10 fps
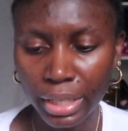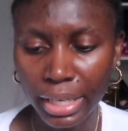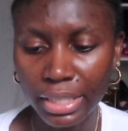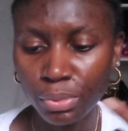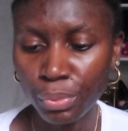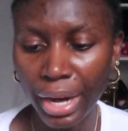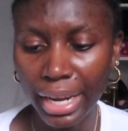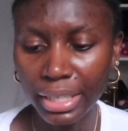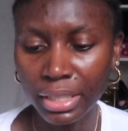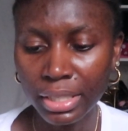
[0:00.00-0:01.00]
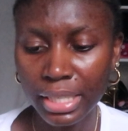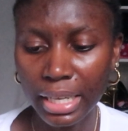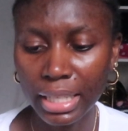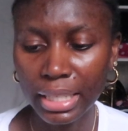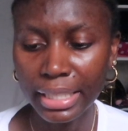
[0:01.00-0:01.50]
It's Ran
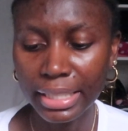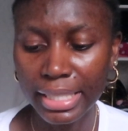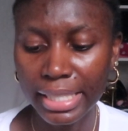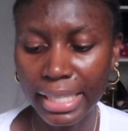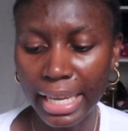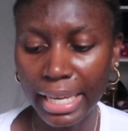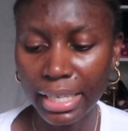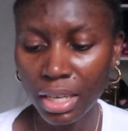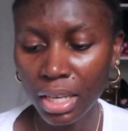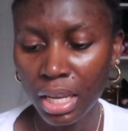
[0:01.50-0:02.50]
Clean Skin.